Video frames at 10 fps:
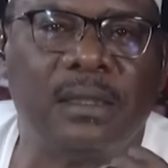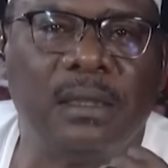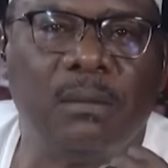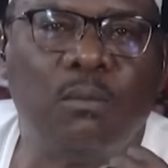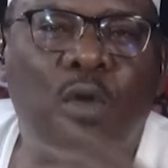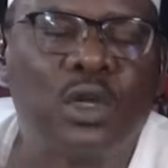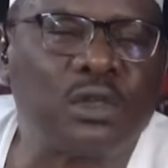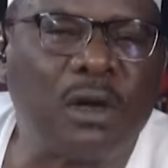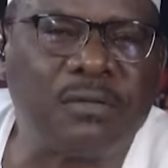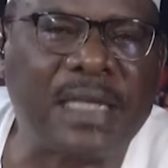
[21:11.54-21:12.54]
Most
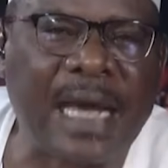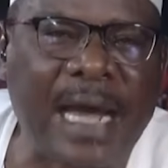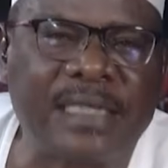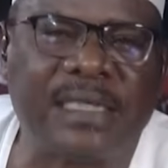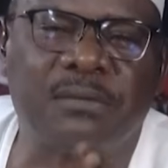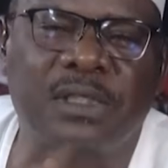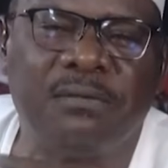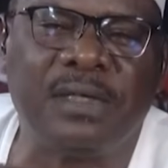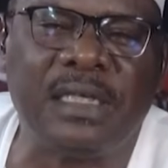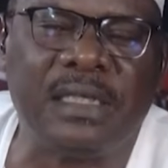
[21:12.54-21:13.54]
of the items,
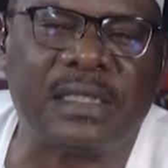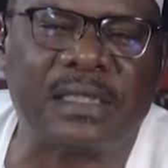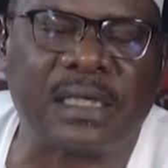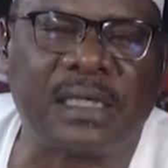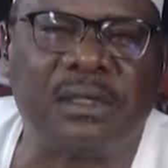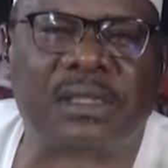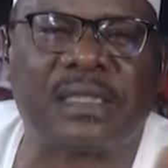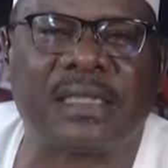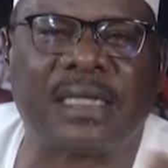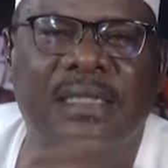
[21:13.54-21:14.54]
even in the security
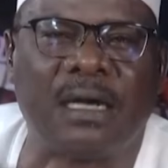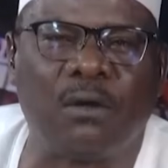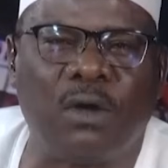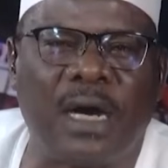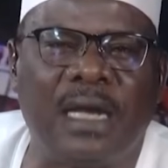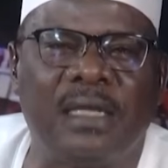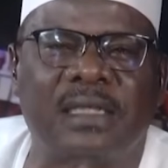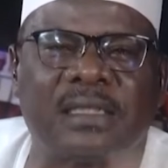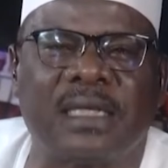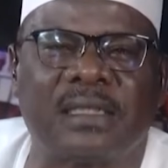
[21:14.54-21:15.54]
sector or all the
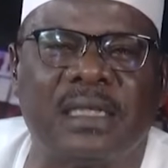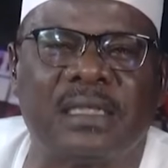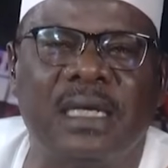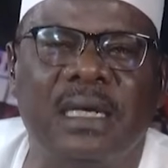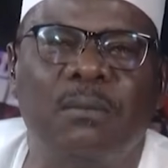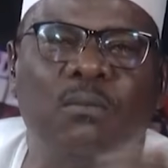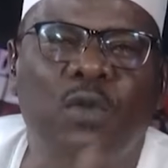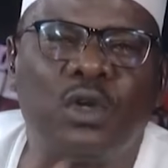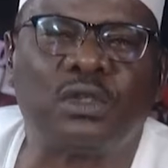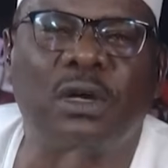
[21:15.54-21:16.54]
sectors,
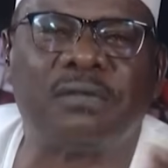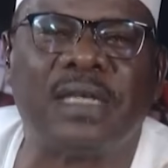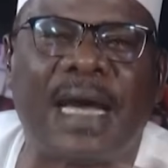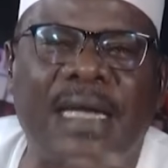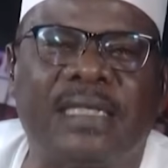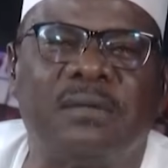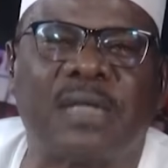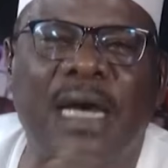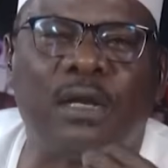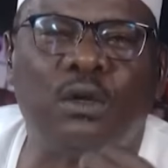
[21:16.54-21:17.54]
most of the items
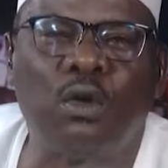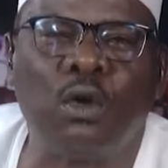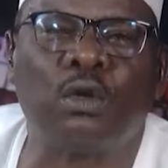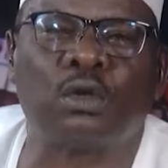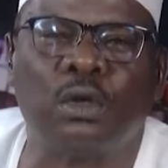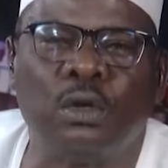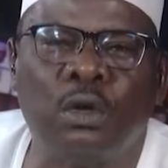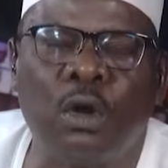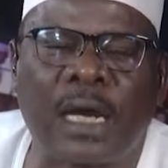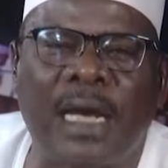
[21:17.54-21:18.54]
are not
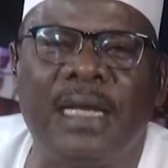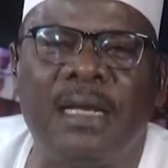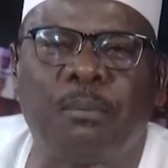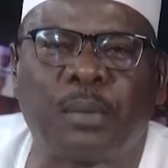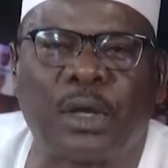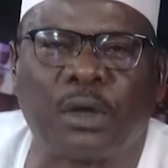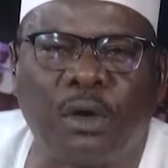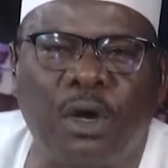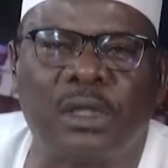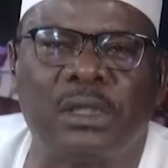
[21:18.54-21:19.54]
locally
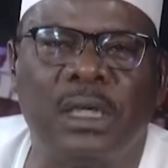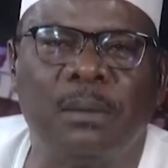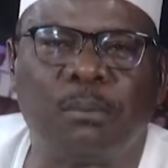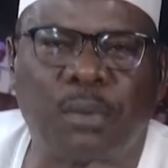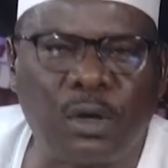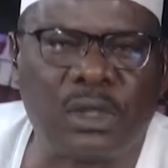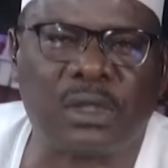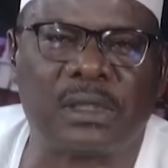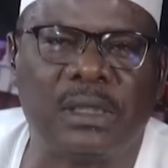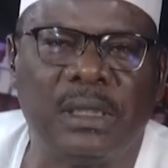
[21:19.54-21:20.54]
procured
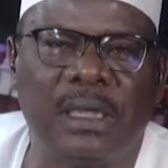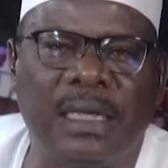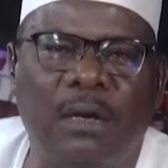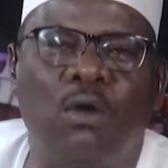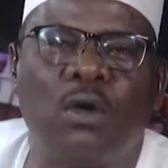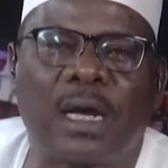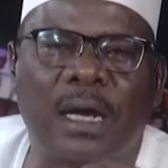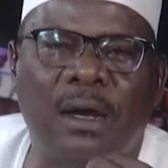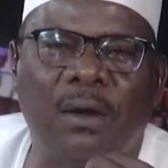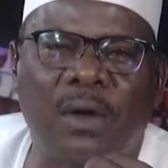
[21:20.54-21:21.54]
products that,
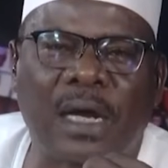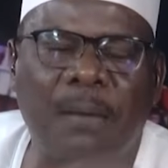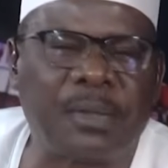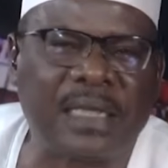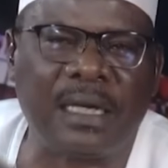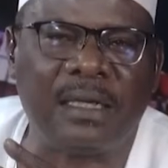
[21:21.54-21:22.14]
or capital